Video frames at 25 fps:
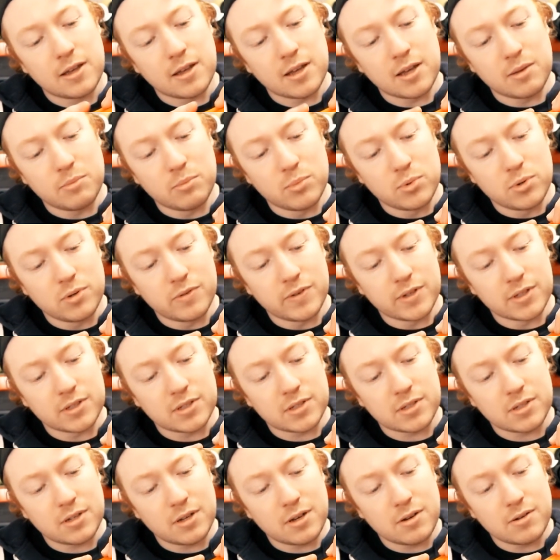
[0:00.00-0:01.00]
and moving
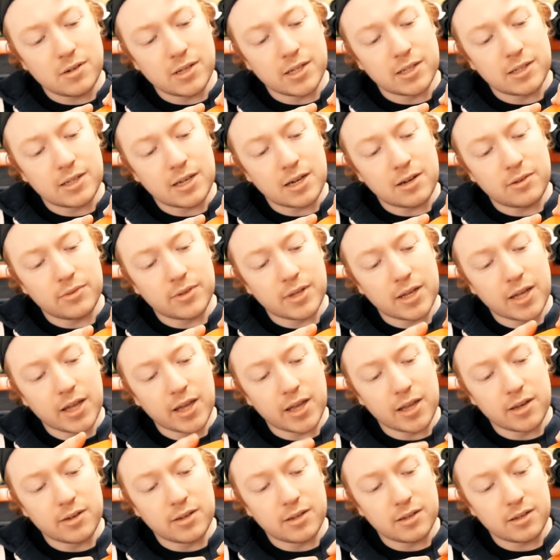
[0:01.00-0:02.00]
slowly down the
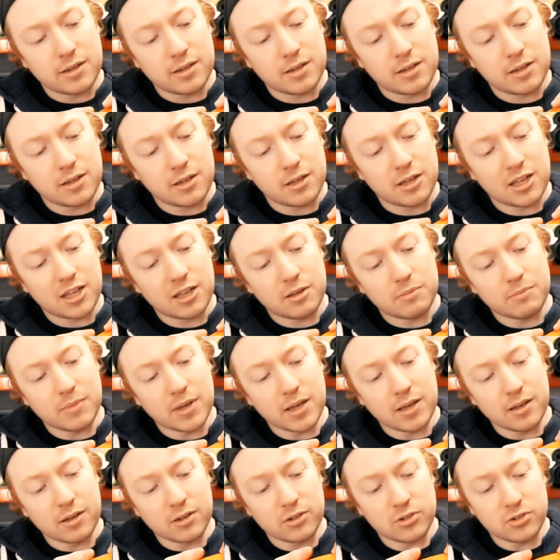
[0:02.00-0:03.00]
head,
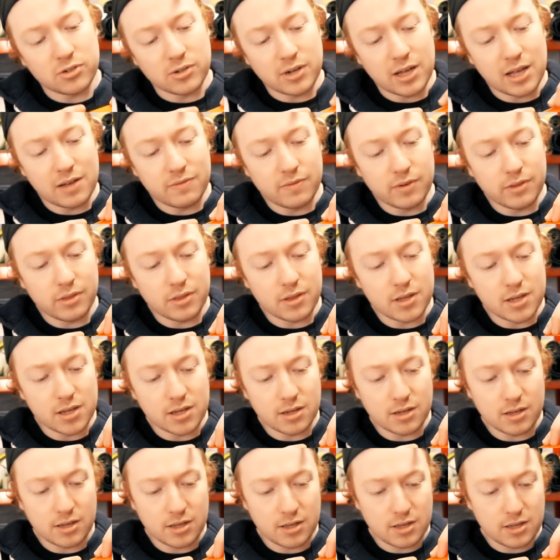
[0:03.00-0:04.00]
making sure
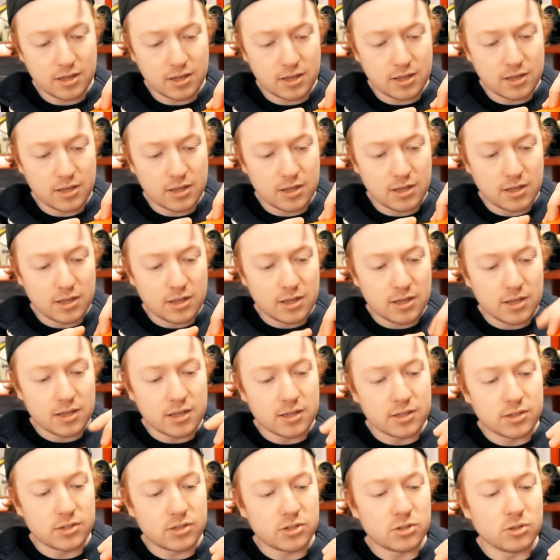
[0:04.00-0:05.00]
everything
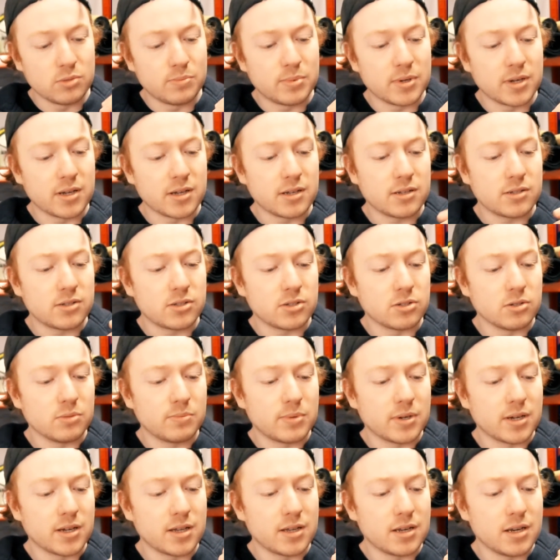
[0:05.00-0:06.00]
is super,
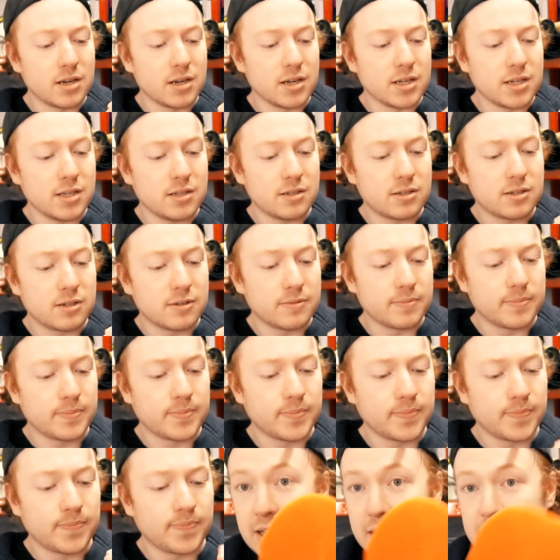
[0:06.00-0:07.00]
super neat.
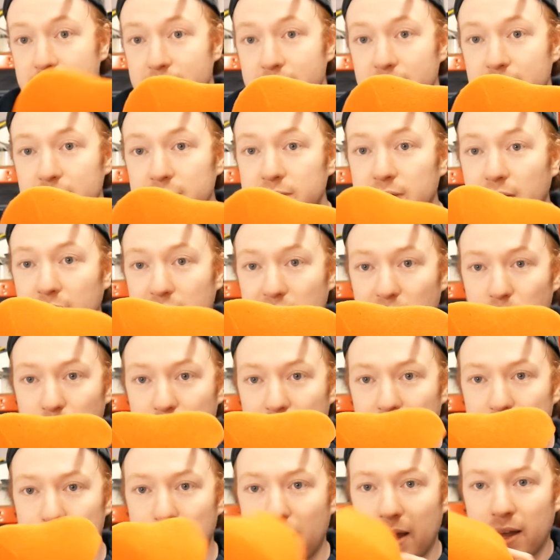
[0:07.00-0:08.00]
This is the dino
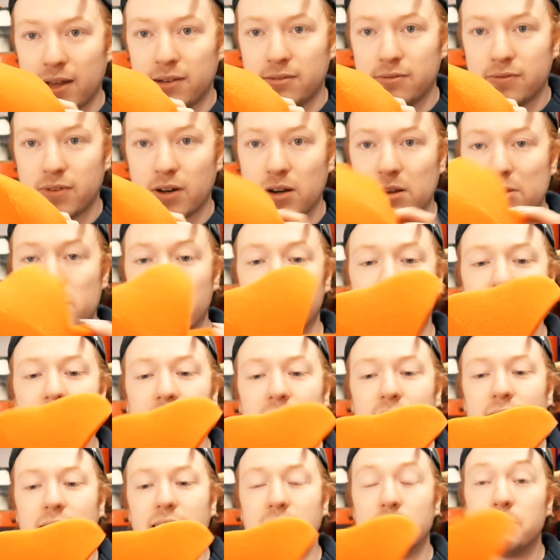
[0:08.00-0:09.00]
head pattern followed
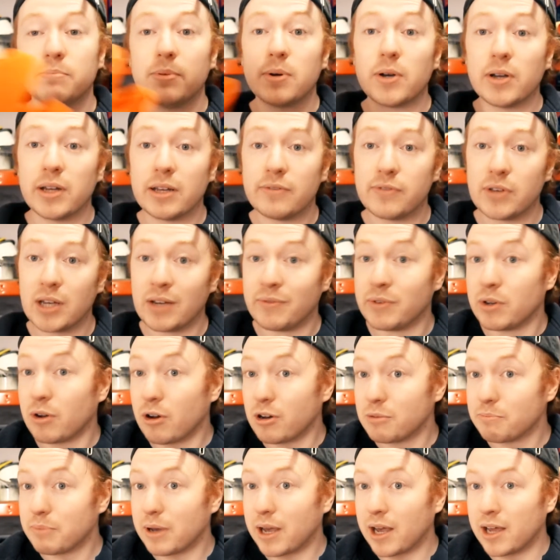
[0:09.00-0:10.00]
exactly, but if you have
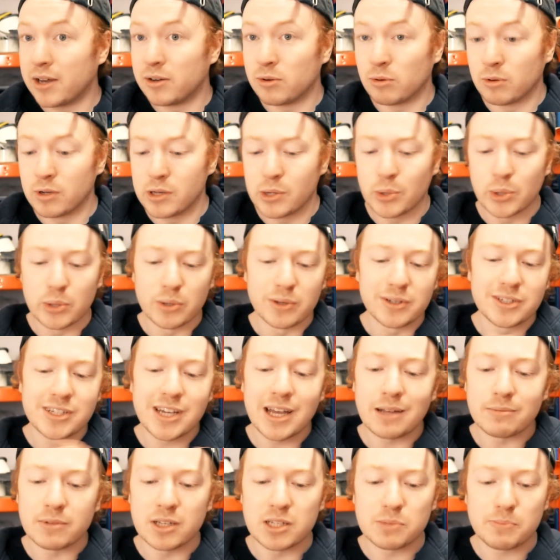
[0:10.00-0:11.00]
your own pattern or you want to
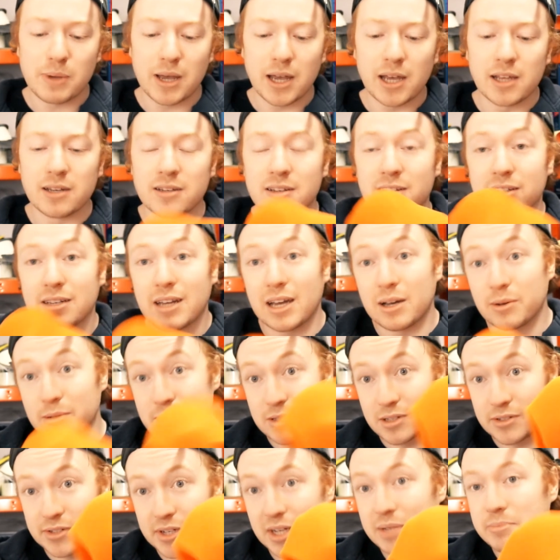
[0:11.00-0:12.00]
adapt this pattern, now
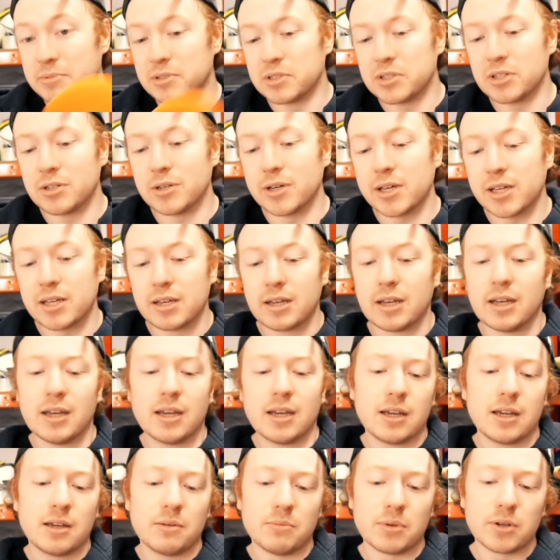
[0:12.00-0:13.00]
is the time to do it,
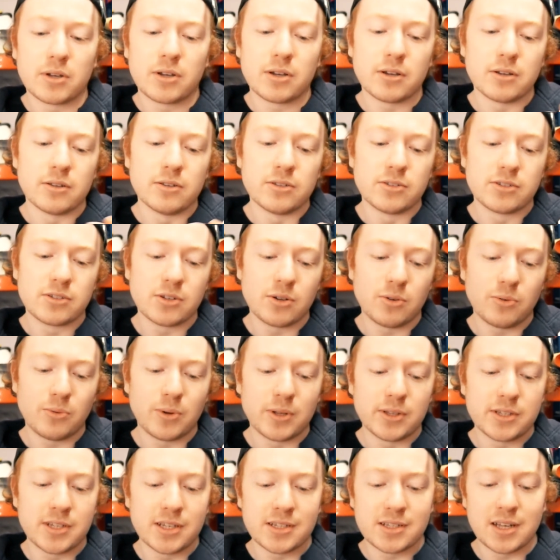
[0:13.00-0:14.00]
because
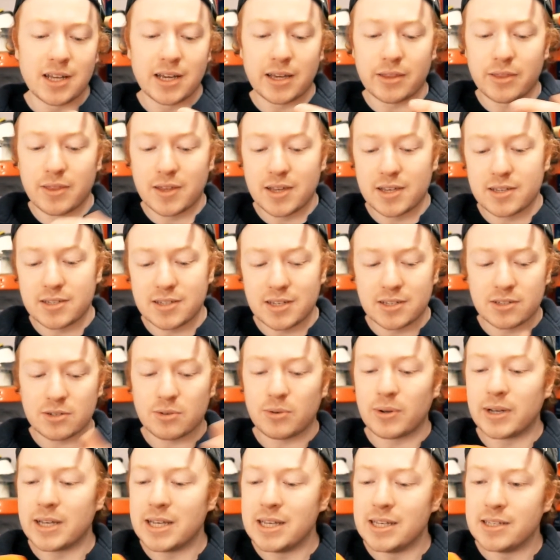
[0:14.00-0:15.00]
once it's like this, it's
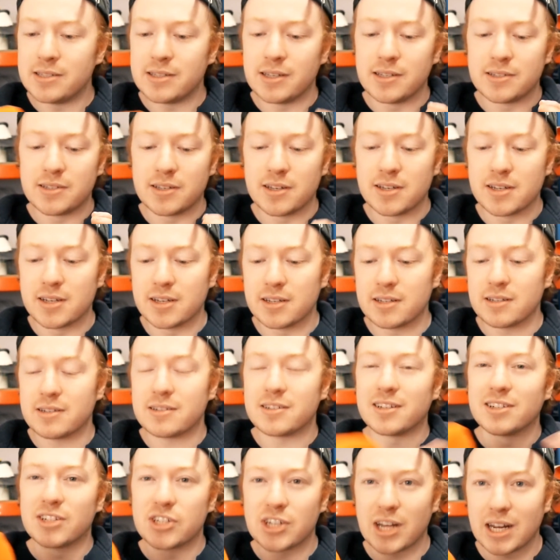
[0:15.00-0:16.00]
quite easy to
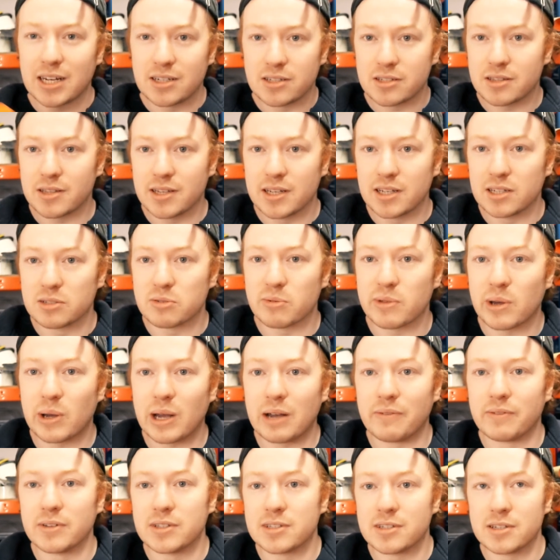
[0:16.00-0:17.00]
change things without
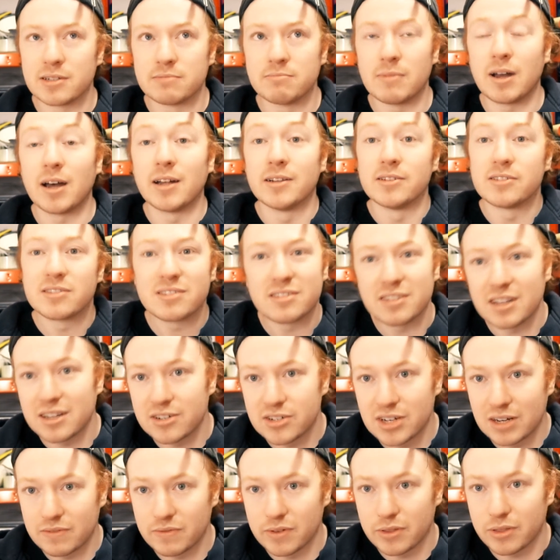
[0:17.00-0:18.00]
having to
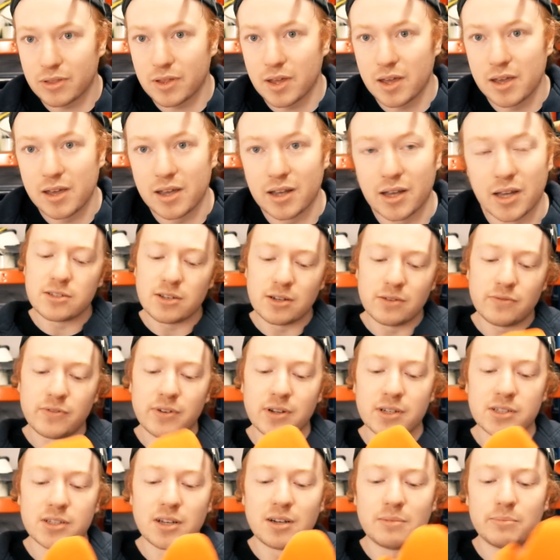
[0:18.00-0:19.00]
unstitch everything. So for
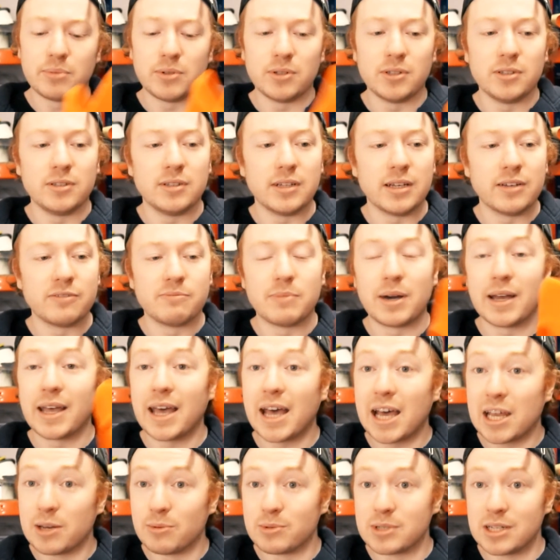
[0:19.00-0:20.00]
example, if my
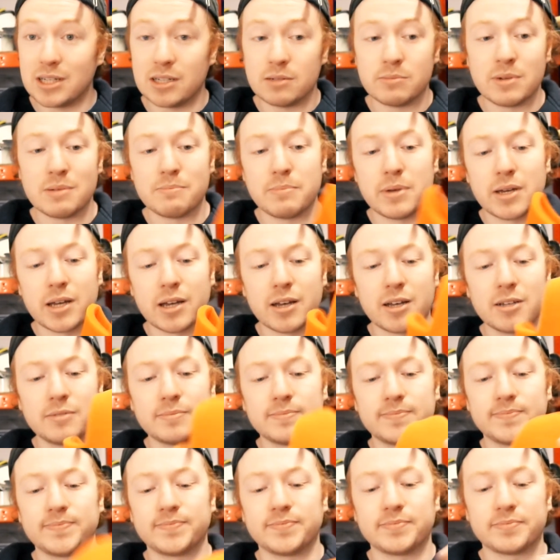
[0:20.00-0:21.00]
hand was a little bit bigger
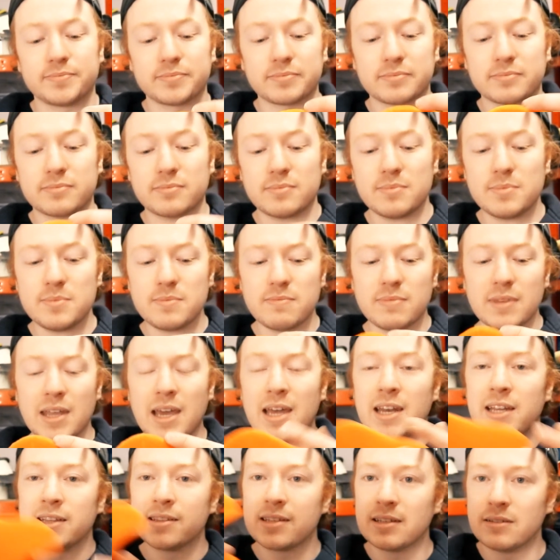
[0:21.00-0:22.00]

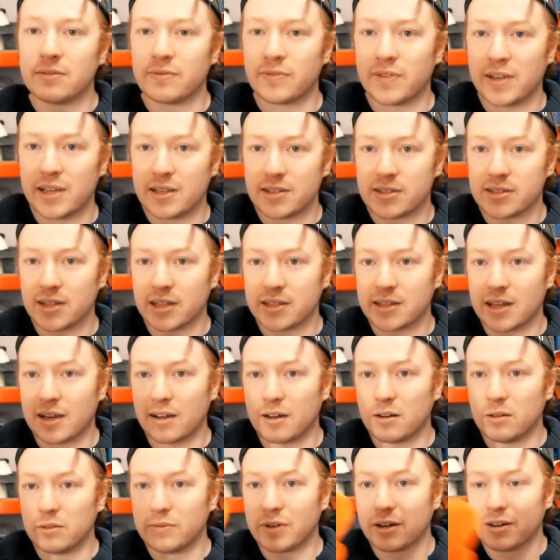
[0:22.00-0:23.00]
and it didn't fit inside that
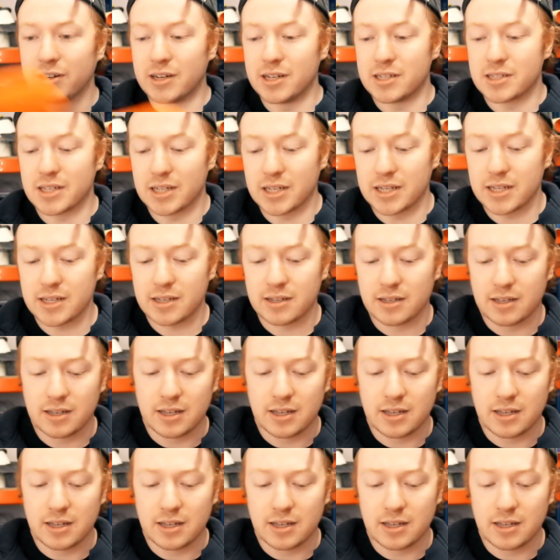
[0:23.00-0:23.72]
hole very easily,